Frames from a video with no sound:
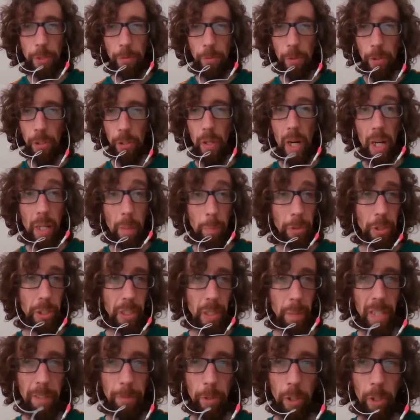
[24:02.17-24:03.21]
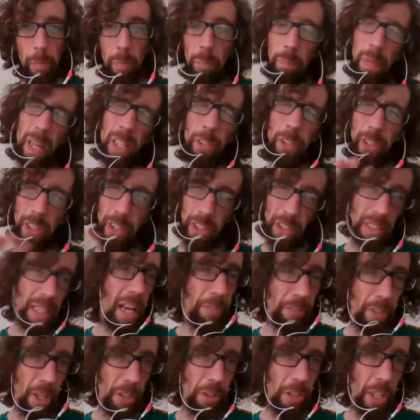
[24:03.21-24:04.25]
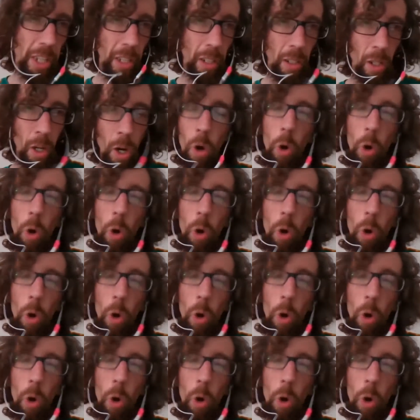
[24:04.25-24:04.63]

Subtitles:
for you on a particular platform, better to just have nothing,